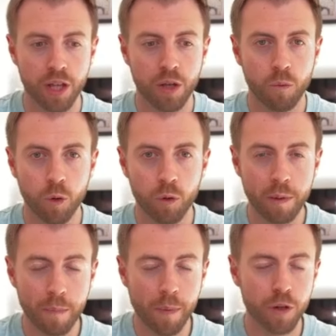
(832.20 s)
will
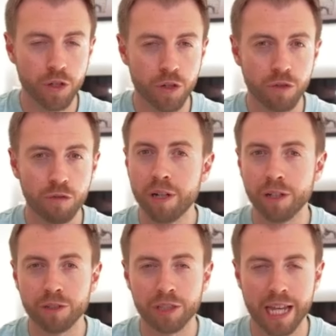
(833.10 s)
be put to the
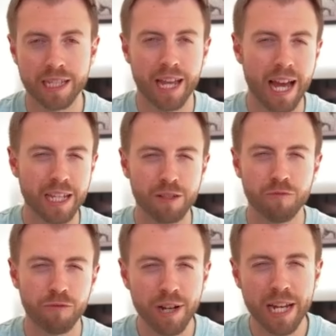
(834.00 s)
real test. That
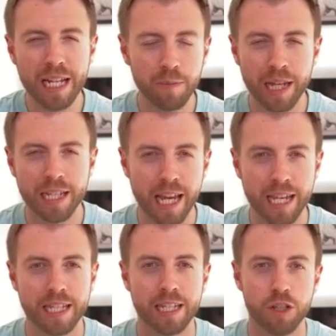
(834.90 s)
hasn't really been
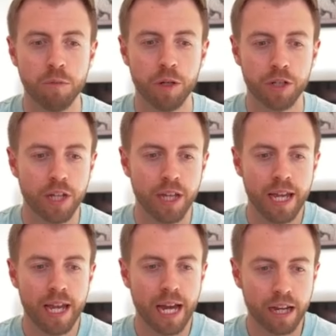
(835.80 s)
tested too much.
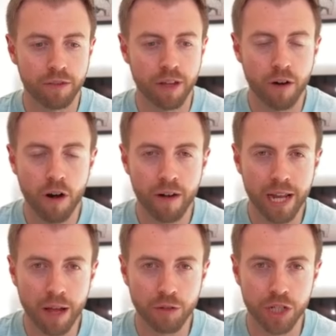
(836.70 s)
And if there are
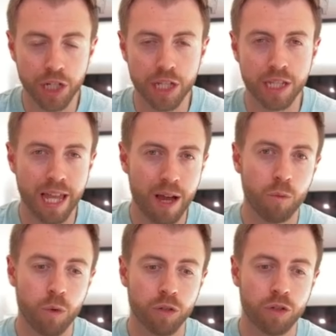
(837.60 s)
any outages, that
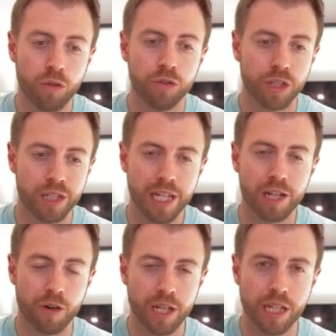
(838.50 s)
will cause a
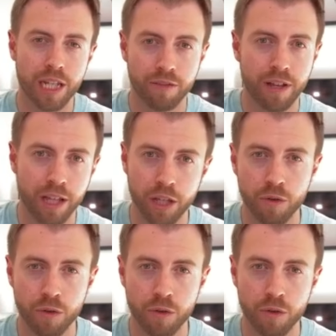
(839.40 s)
decrease in the value